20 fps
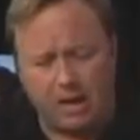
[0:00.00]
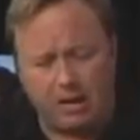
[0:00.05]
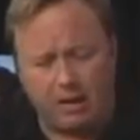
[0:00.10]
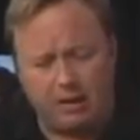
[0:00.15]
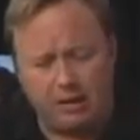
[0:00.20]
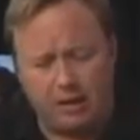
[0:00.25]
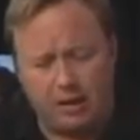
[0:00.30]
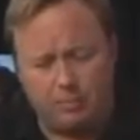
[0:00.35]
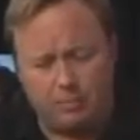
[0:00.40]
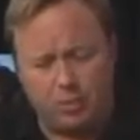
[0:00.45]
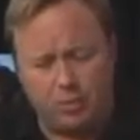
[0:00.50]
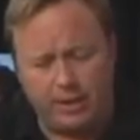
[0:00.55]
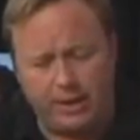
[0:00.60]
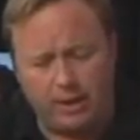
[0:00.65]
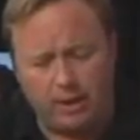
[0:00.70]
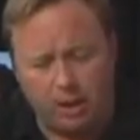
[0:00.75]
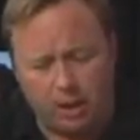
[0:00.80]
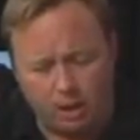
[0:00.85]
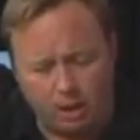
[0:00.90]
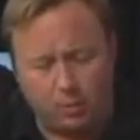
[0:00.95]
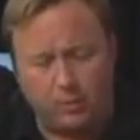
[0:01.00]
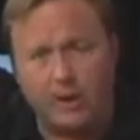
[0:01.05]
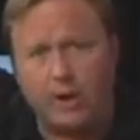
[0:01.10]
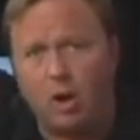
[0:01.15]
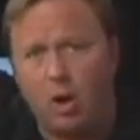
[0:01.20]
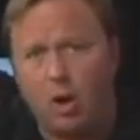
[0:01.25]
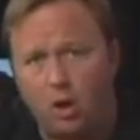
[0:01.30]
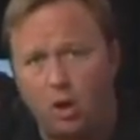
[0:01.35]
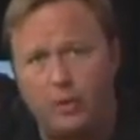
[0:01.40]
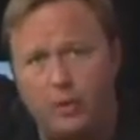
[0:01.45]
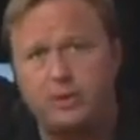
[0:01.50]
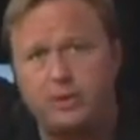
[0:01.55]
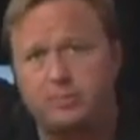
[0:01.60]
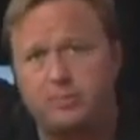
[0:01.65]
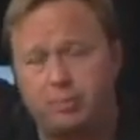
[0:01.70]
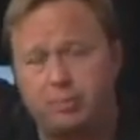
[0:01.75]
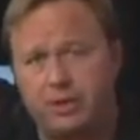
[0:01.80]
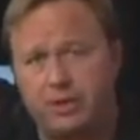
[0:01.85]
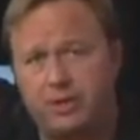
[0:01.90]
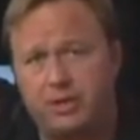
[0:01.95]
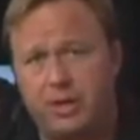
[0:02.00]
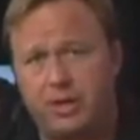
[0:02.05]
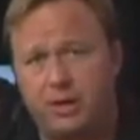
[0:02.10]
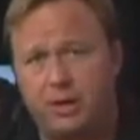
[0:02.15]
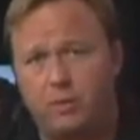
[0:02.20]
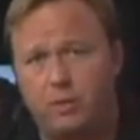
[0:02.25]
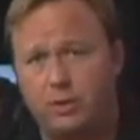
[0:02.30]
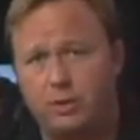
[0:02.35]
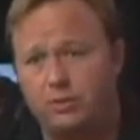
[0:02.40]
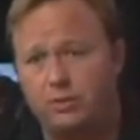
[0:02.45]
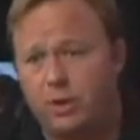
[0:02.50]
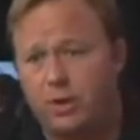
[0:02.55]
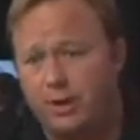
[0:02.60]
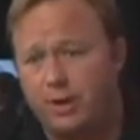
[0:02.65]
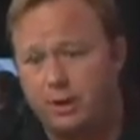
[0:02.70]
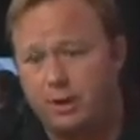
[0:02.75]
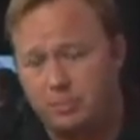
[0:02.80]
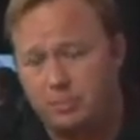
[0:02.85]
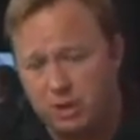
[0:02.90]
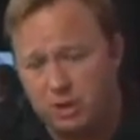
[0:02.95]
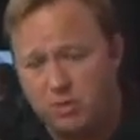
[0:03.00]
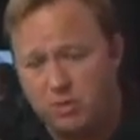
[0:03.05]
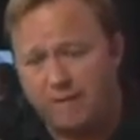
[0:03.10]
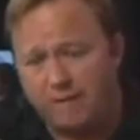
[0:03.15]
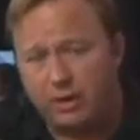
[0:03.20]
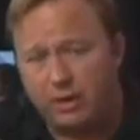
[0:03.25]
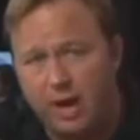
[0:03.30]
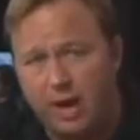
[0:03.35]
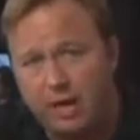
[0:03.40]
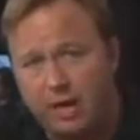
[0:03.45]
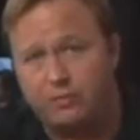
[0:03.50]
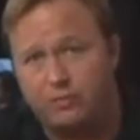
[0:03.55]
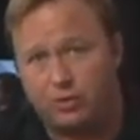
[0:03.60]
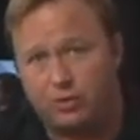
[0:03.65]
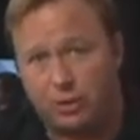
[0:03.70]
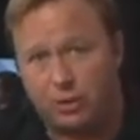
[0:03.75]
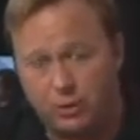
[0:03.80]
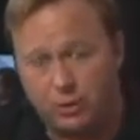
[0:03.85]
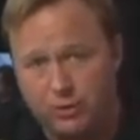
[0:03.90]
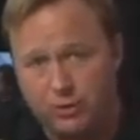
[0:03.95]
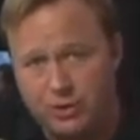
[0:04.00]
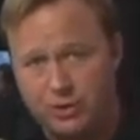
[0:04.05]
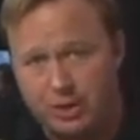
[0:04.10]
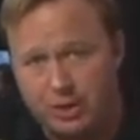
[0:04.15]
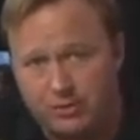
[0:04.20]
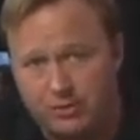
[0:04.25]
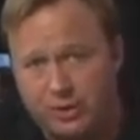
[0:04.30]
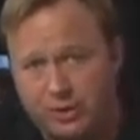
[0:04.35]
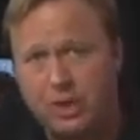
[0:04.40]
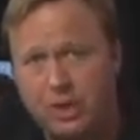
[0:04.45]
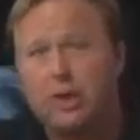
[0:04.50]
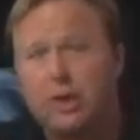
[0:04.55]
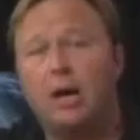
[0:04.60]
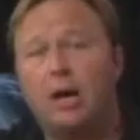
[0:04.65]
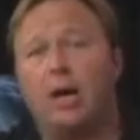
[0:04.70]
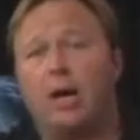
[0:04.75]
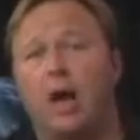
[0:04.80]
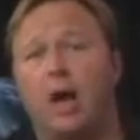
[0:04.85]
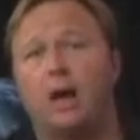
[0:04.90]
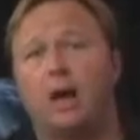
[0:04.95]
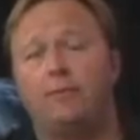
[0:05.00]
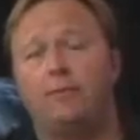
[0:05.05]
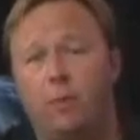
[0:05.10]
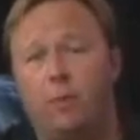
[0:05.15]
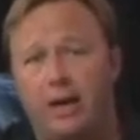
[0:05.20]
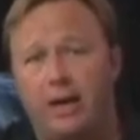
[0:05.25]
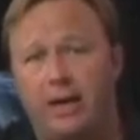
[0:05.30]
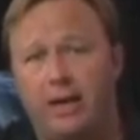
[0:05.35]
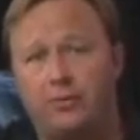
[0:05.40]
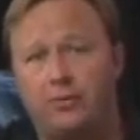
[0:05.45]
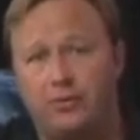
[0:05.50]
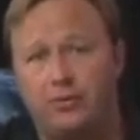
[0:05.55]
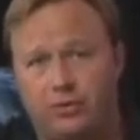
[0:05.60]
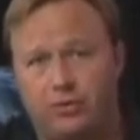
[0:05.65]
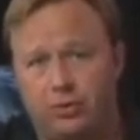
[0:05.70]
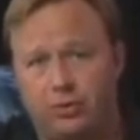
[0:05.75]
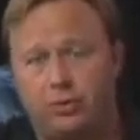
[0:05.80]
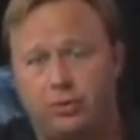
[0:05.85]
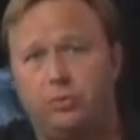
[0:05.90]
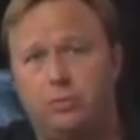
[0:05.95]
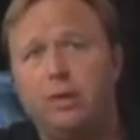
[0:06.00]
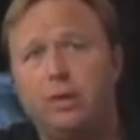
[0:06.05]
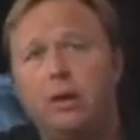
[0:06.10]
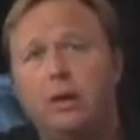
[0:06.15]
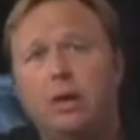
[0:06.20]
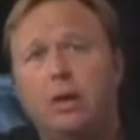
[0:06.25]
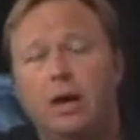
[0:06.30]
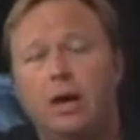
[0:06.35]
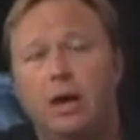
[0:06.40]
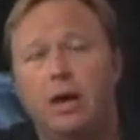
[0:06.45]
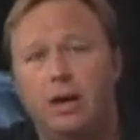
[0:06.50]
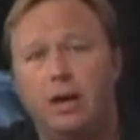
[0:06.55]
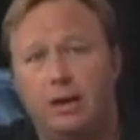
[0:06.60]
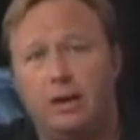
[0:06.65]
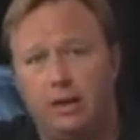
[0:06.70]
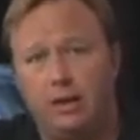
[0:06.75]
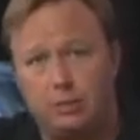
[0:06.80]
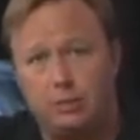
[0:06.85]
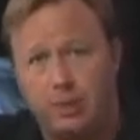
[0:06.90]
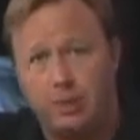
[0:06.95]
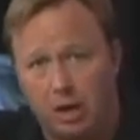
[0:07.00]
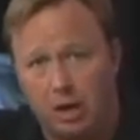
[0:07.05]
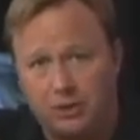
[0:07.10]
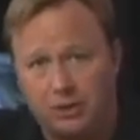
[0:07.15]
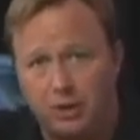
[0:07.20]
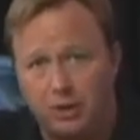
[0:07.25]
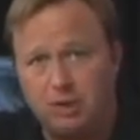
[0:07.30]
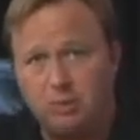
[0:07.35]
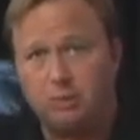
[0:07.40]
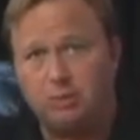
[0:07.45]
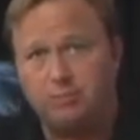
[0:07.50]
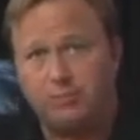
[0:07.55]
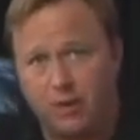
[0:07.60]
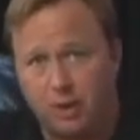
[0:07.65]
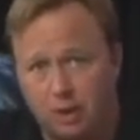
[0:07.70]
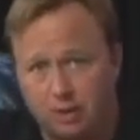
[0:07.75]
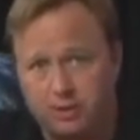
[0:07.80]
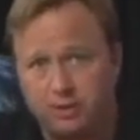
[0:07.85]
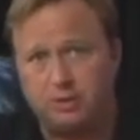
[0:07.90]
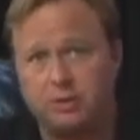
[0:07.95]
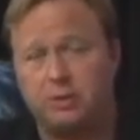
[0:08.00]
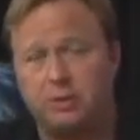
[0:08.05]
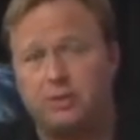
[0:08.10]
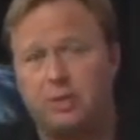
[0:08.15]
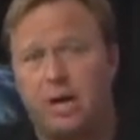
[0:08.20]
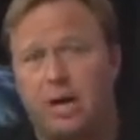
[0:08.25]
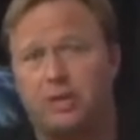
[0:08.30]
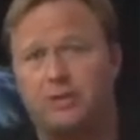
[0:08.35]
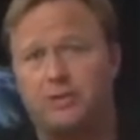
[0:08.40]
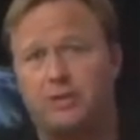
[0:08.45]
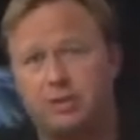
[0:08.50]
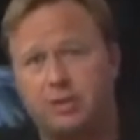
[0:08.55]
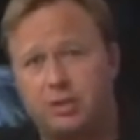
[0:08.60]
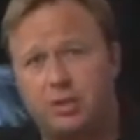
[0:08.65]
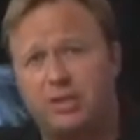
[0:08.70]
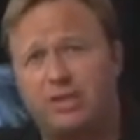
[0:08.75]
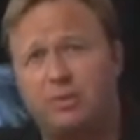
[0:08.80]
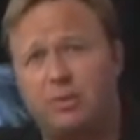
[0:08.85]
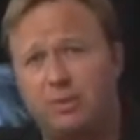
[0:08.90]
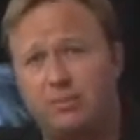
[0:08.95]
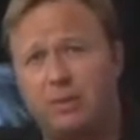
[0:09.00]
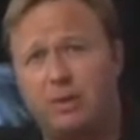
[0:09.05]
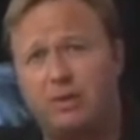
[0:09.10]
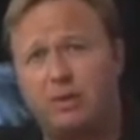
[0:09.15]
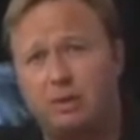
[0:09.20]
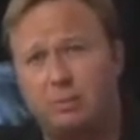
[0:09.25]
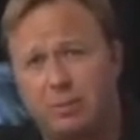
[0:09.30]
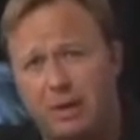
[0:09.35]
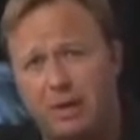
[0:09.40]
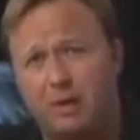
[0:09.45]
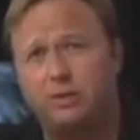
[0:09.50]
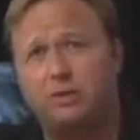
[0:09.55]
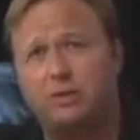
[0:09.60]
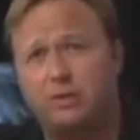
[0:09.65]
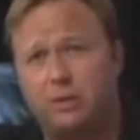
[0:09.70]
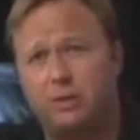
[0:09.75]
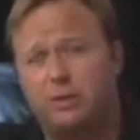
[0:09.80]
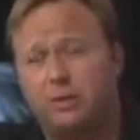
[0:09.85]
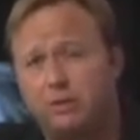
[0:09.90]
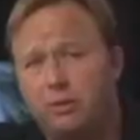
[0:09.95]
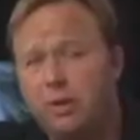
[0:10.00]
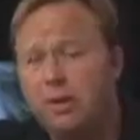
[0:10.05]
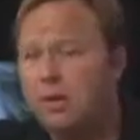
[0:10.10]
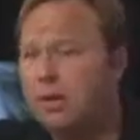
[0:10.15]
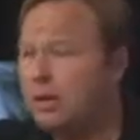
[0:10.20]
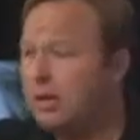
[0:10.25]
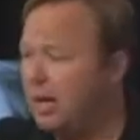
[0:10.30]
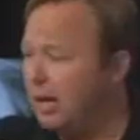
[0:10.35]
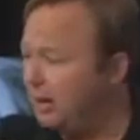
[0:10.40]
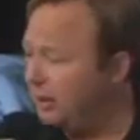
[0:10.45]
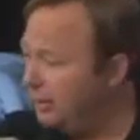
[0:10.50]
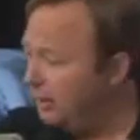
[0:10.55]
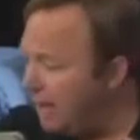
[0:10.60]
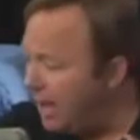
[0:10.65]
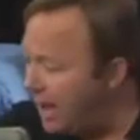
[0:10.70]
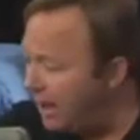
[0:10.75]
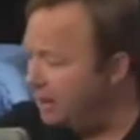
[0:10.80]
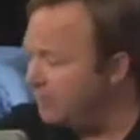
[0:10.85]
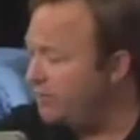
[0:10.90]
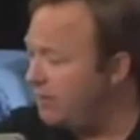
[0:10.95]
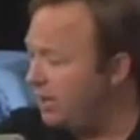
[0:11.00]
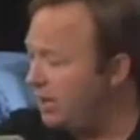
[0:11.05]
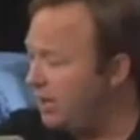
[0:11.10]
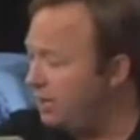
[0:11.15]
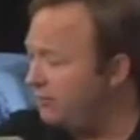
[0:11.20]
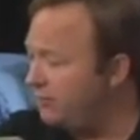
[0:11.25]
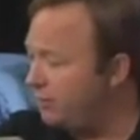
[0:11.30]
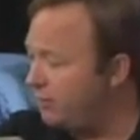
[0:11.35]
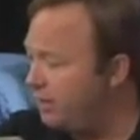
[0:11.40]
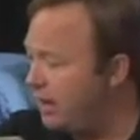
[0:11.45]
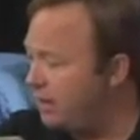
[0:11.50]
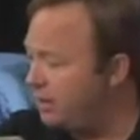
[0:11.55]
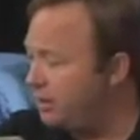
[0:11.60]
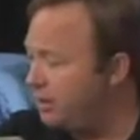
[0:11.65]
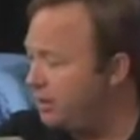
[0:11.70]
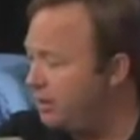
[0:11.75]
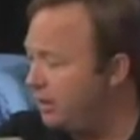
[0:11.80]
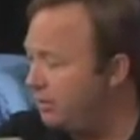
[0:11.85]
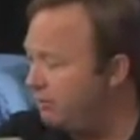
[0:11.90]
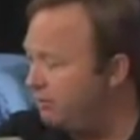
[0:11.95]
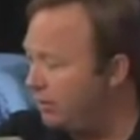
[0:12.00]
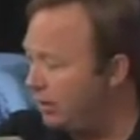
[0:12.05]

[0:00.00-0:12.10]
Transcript: not going to keep you any longer. We always appreciate it when you join us, but you have a lot of solutions, a lot of ways to at least partially reverse the toxicity that we've been exposed to, a lot of key information at